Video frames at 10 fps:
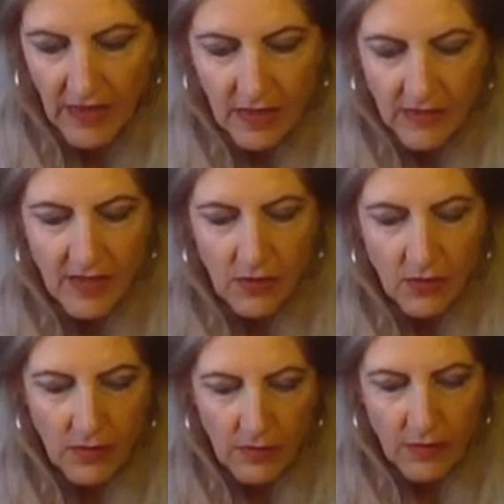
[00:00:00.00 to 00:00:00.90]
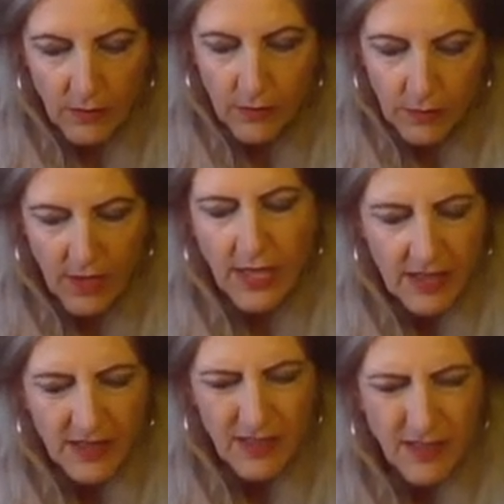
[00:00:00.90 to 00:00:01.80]
I think
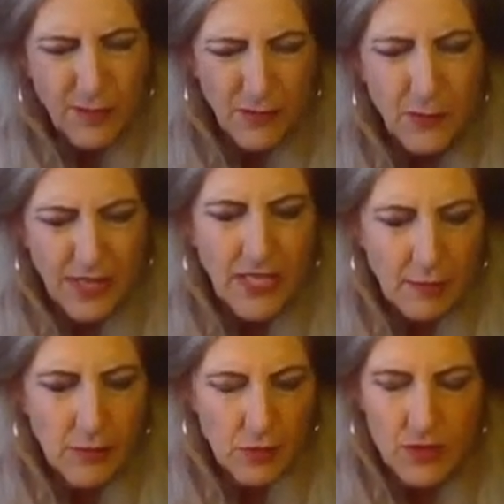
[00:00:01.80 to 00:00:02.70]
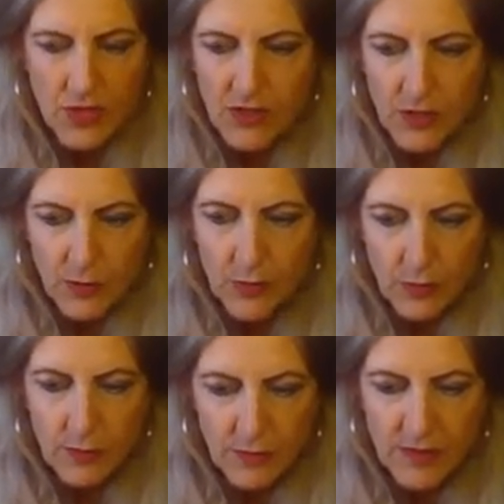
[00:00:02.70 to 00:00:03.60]
you will become more
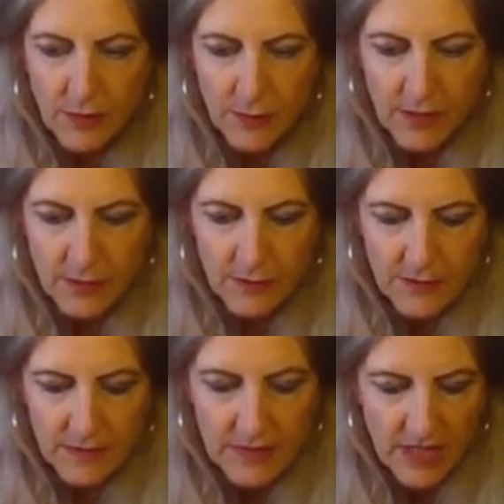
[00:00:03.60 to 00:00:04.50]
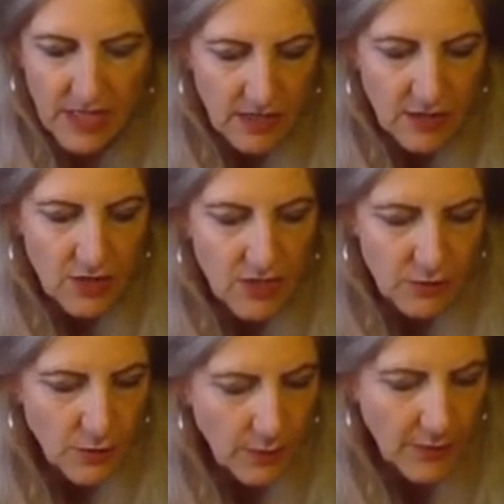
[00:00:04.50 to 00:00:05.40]
sociable. You will. You're going to
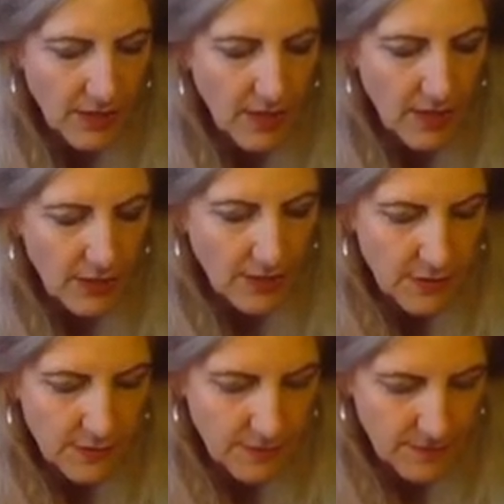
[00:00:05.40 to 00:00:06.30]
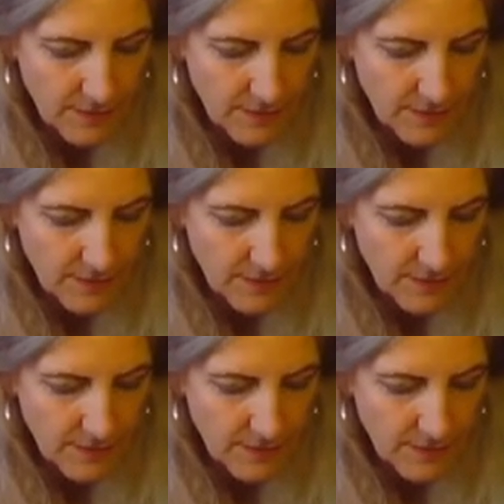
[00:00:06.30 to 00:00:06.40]
drop the cloak.